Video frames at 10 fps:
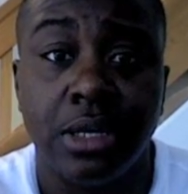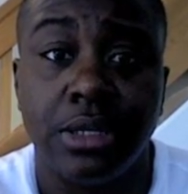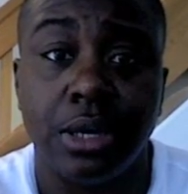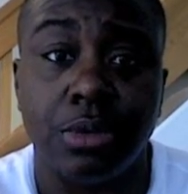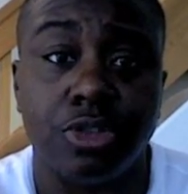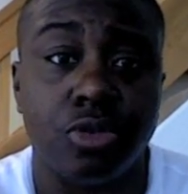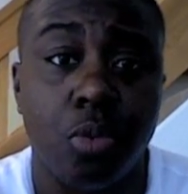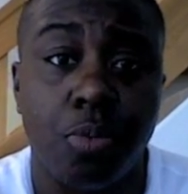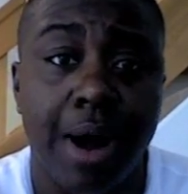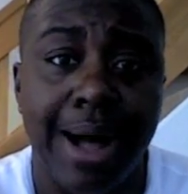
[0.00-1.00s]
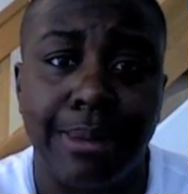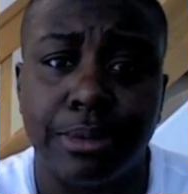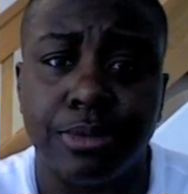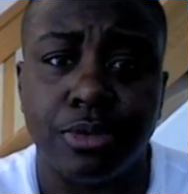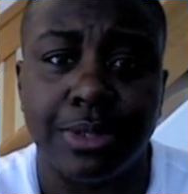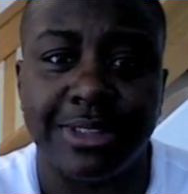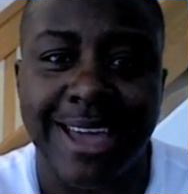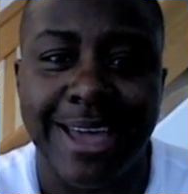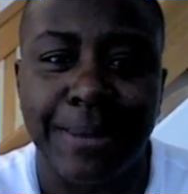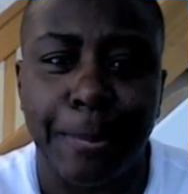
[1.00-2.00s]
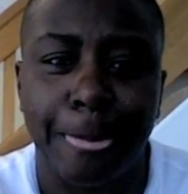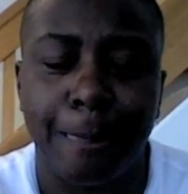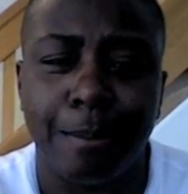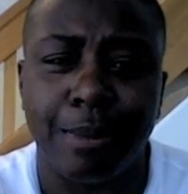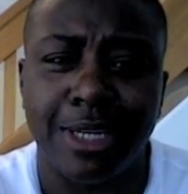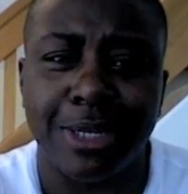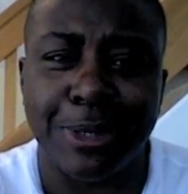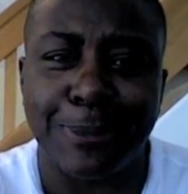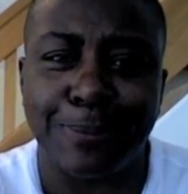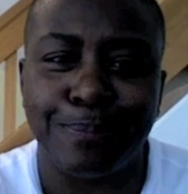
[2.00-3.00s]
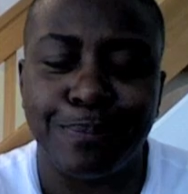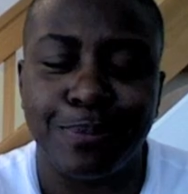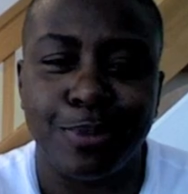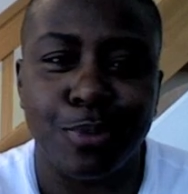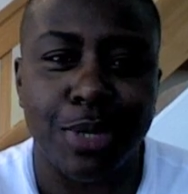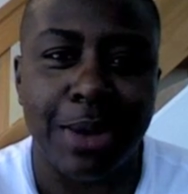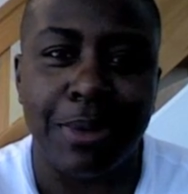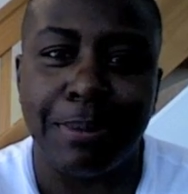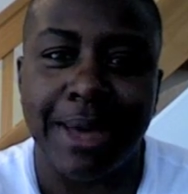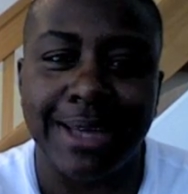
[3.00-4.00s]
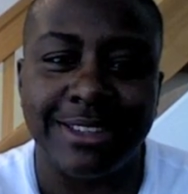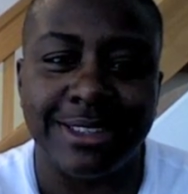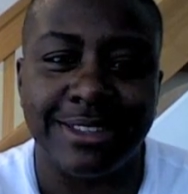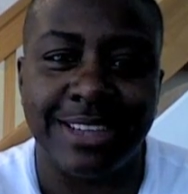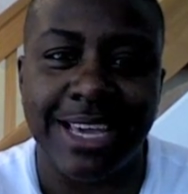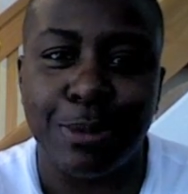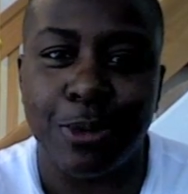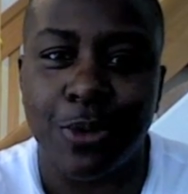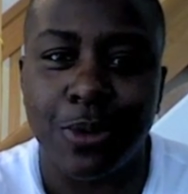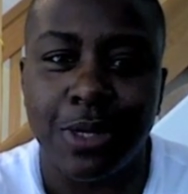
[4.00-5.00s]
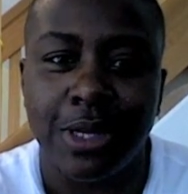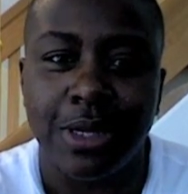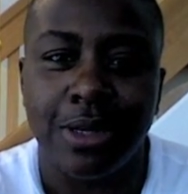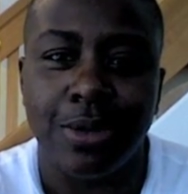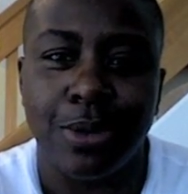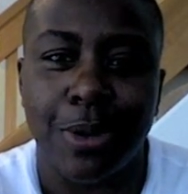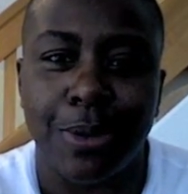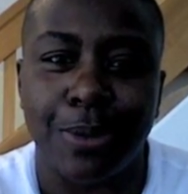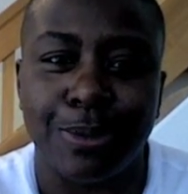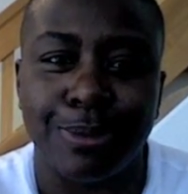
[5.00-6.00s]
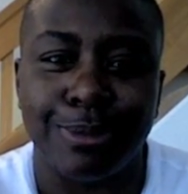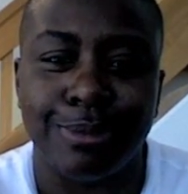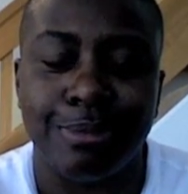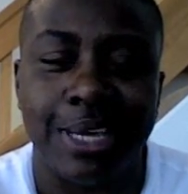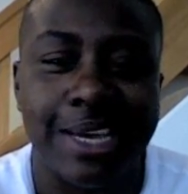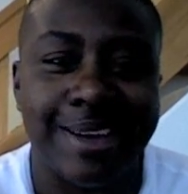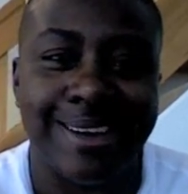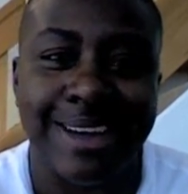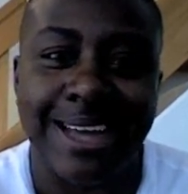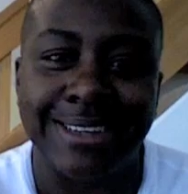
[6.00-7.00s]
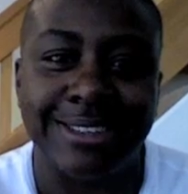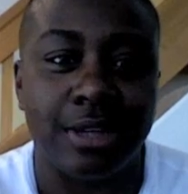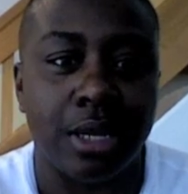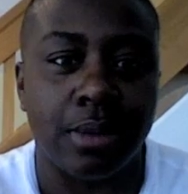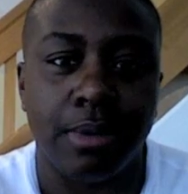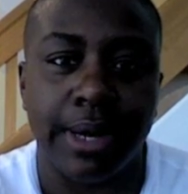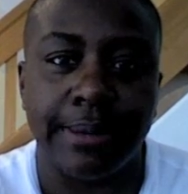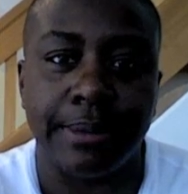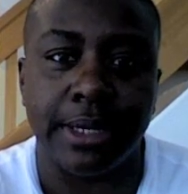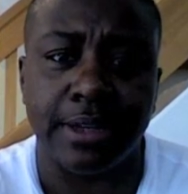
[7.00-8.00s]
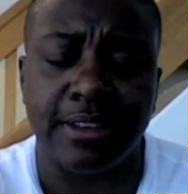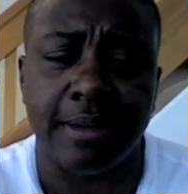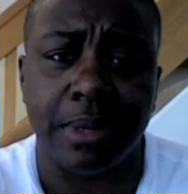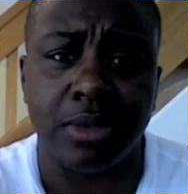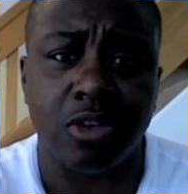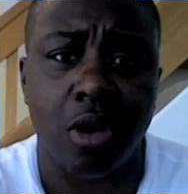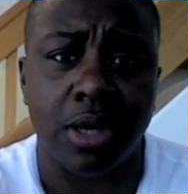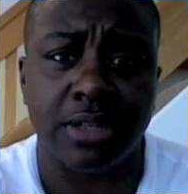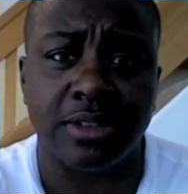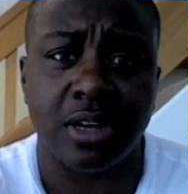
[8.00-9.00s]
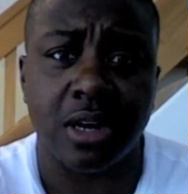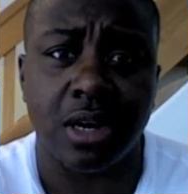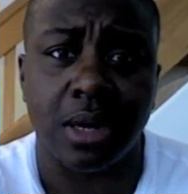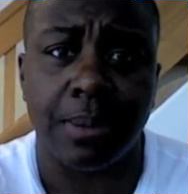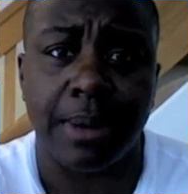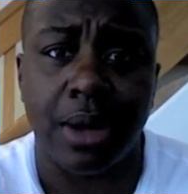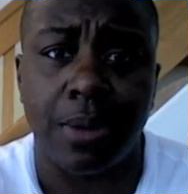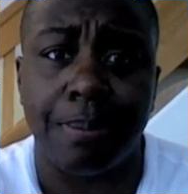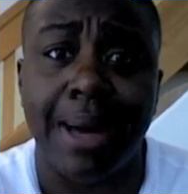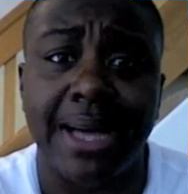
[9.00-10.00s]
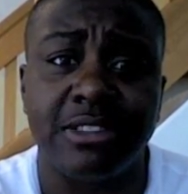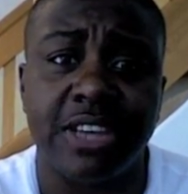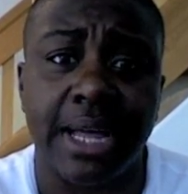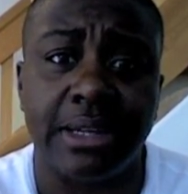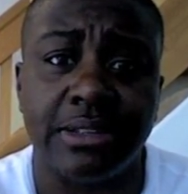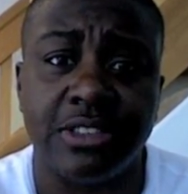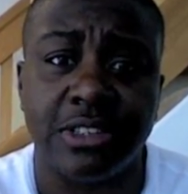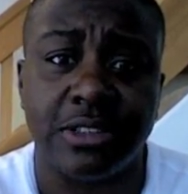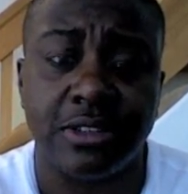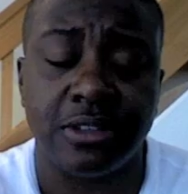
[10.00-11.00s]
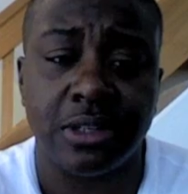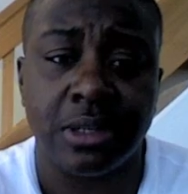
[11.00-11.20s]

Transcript: There was no problems with that. But when I went back to the table, you know, me and her kind of celebrated because I've been talking to her about my challenges